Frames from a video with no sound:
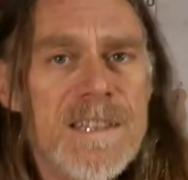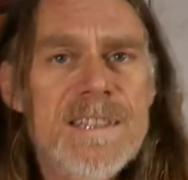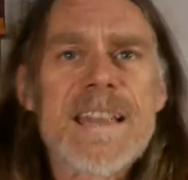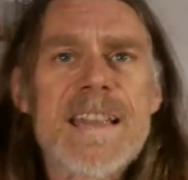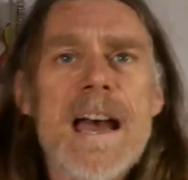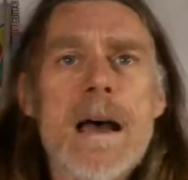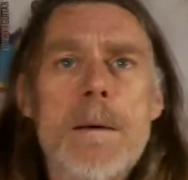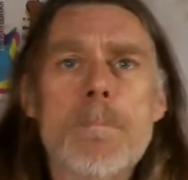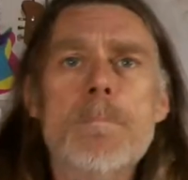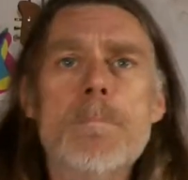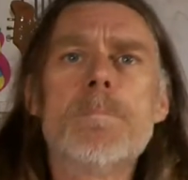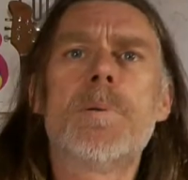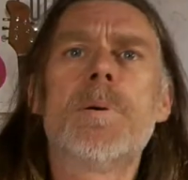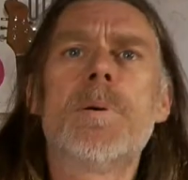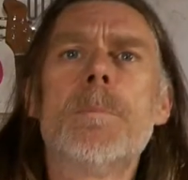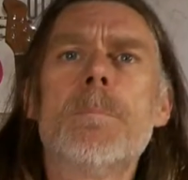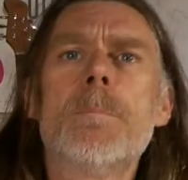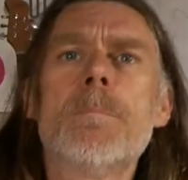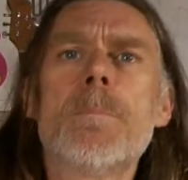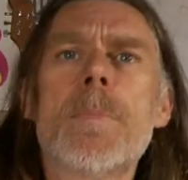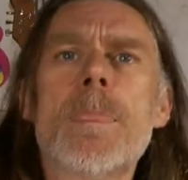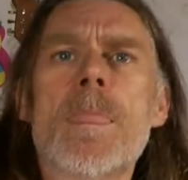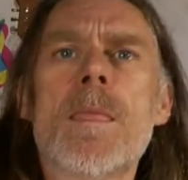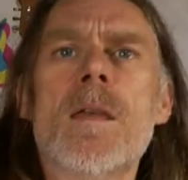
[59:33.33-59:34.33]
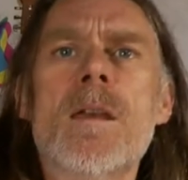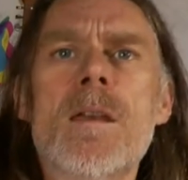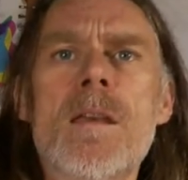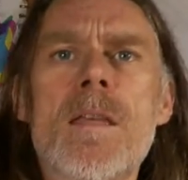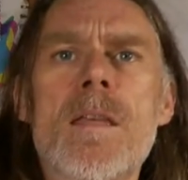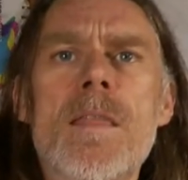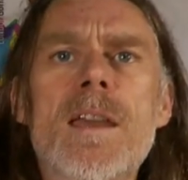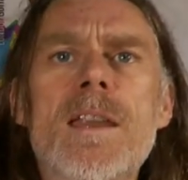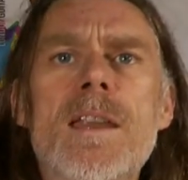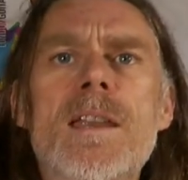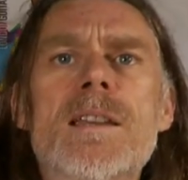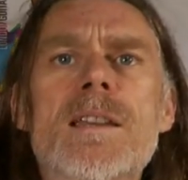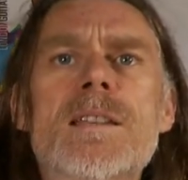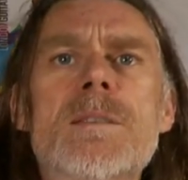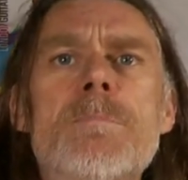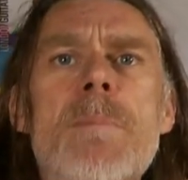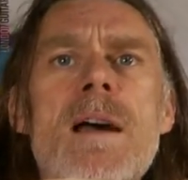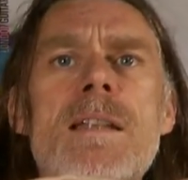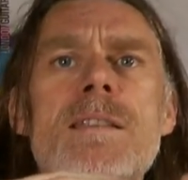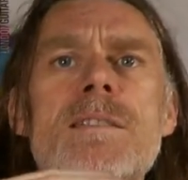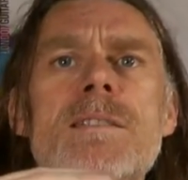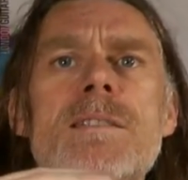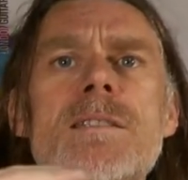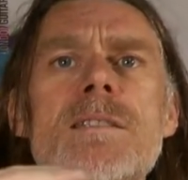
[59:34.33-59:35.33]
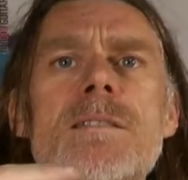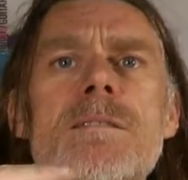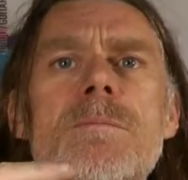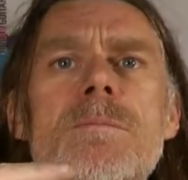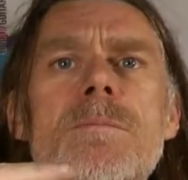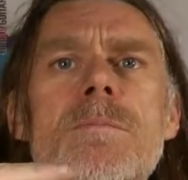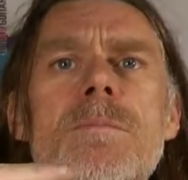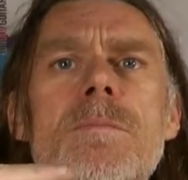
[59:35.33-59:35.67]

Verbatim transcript: damp, it expands.